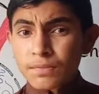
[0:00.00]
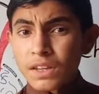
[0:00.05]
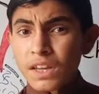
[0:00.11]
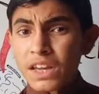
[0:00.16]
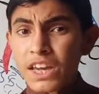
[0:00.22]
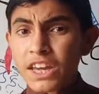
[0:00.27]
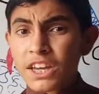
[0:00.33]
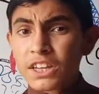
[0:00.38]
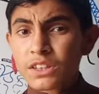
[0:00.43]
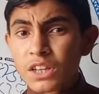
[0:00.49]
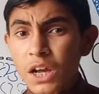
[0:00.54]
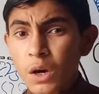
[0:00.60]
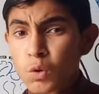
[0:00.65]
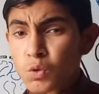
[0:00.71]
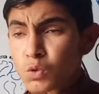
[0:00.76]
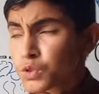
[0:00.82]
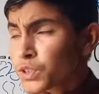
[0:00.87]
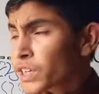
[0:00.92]
and
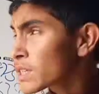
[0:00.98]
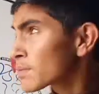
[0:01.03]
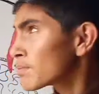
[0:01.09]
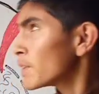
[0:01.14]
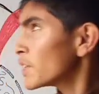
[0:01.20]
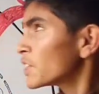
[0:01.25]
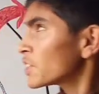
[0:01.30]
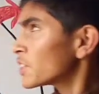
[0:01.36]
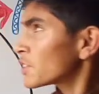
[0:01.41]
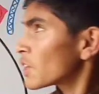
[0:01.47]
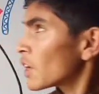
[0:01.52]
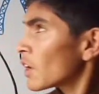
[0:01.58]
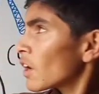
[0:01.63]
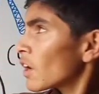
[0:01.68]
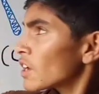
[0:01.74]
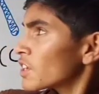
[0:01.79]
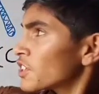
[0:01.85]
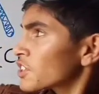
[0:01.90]
our today's main
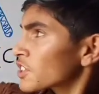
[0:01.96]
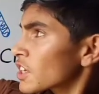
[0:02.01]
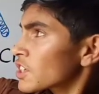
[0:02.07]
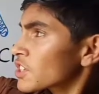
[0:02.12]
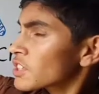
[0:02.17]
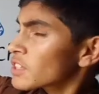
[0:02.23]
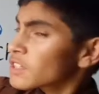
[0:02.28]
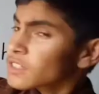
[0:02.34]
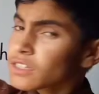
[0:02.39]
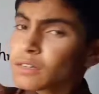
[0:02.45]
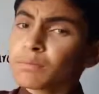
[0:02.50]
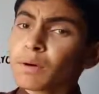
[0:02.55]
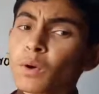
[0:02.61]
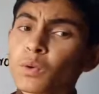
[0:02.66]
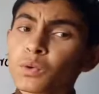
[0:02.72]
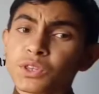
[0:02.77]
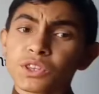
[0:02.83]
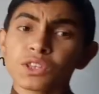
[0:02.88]
discussion is
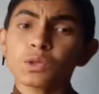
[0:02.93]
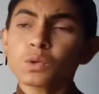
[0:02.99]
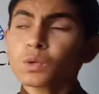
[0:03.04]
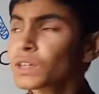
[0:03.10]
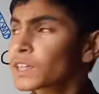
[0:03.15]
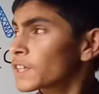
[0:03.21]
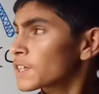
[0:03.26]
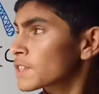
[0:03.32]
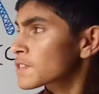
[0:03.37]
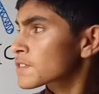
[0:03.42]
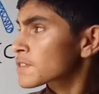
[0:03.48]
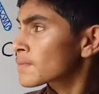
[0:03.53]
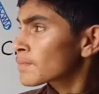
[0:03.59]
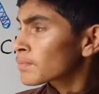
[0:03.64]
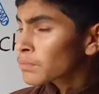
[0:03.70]
about the nucleus.